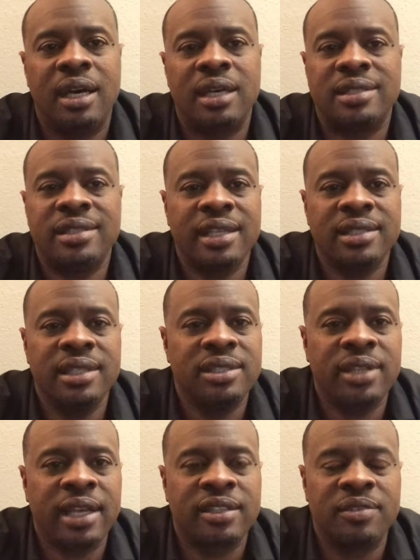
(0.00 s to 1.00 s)
Sexually
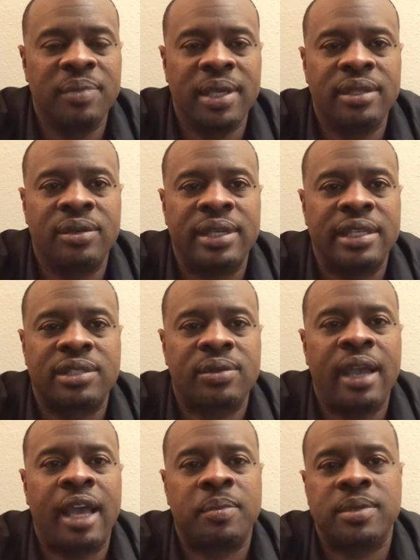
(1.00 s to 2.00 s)
attractive men don't eat
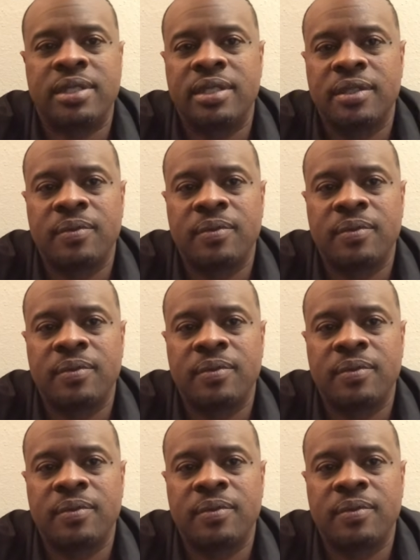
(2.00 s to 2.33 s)
scraps.